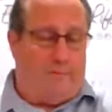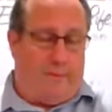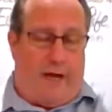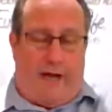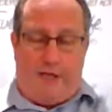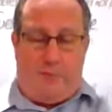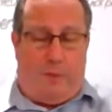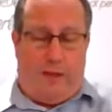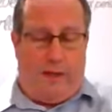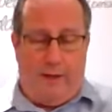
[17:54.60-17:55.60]
high
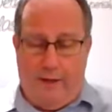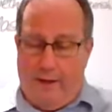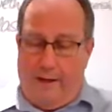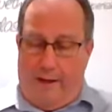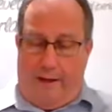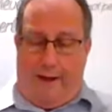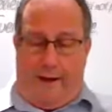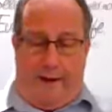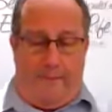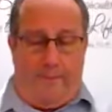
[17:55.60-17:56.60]
speed.
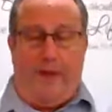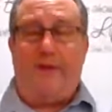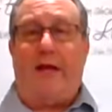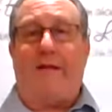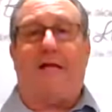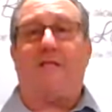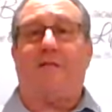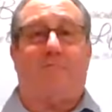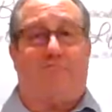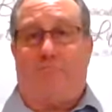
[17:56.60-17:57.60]
Um, and that
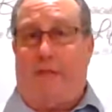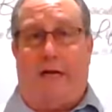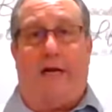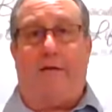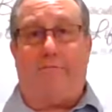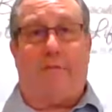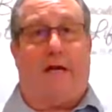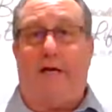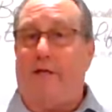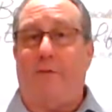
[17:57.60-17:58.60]
that's, and I,
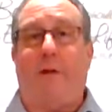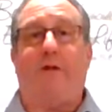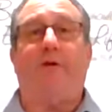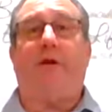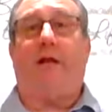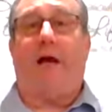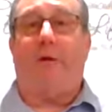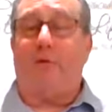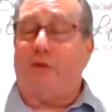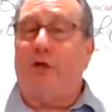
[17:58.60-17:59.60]
I had done my duty. I
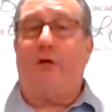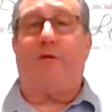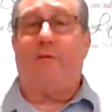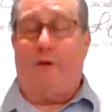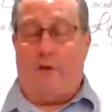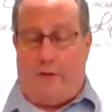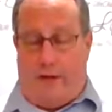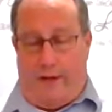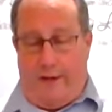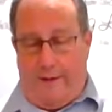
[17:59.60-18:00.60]
was good.
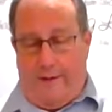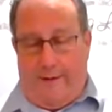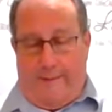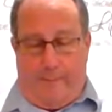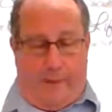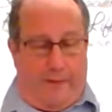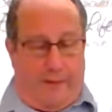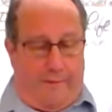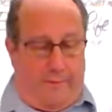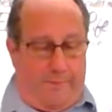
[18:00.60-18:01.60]
Okay.
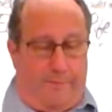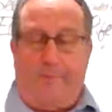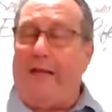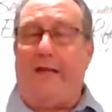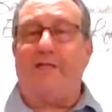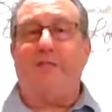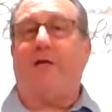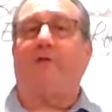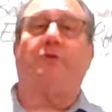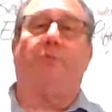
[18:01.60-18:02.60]
But that is not true